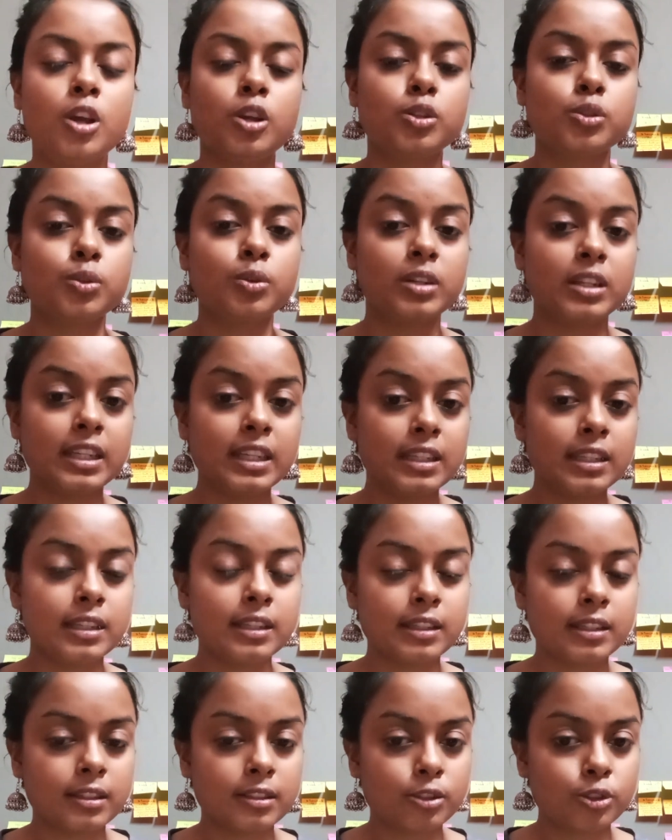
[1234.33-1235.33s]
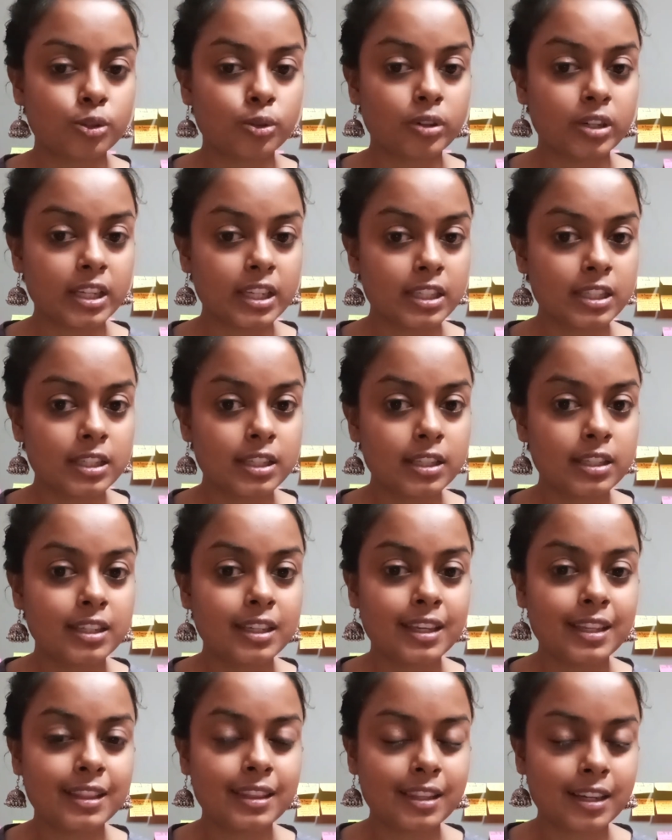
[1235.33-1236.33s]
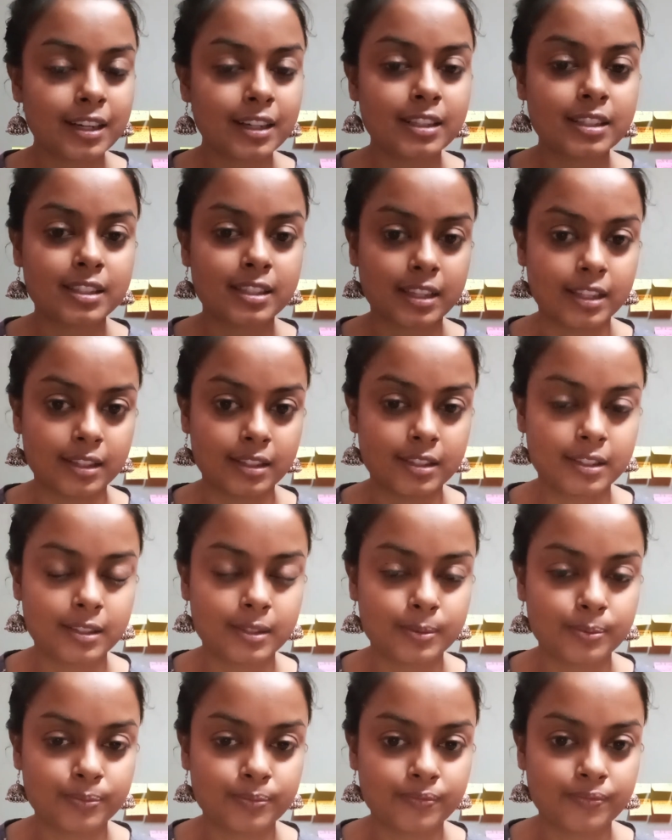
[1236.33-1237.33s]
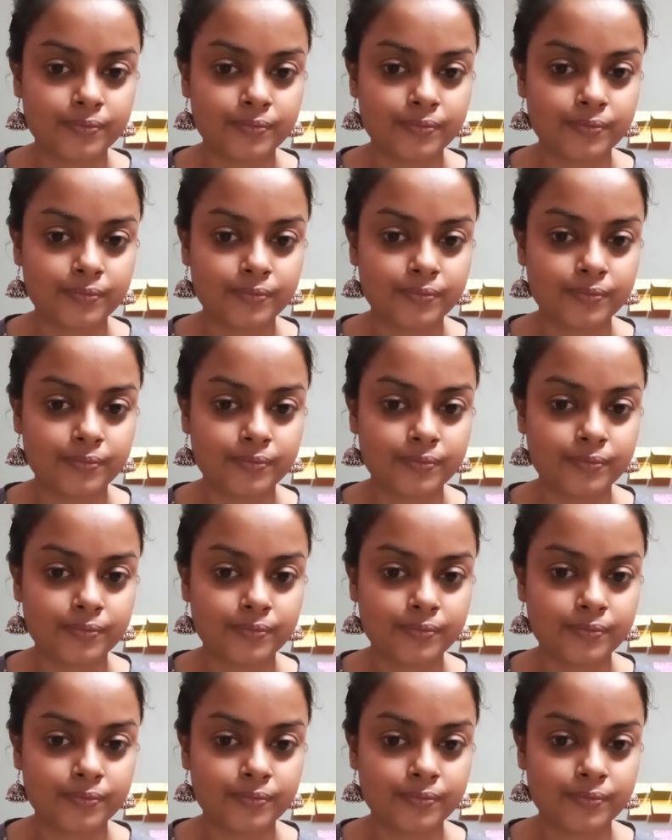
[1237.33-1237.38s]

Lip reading: So rigidity in third sense